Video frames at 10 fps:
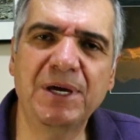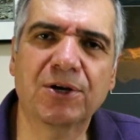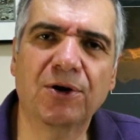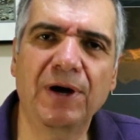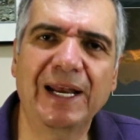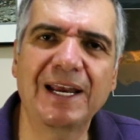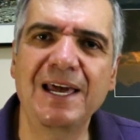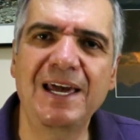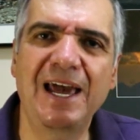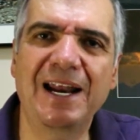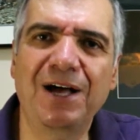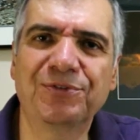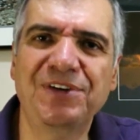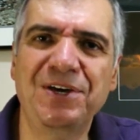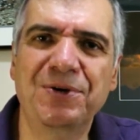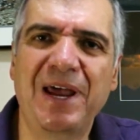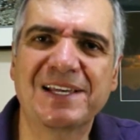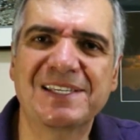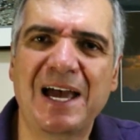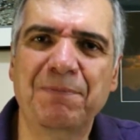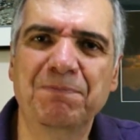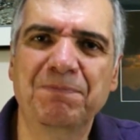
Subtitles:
grow it, and I'll see you next time.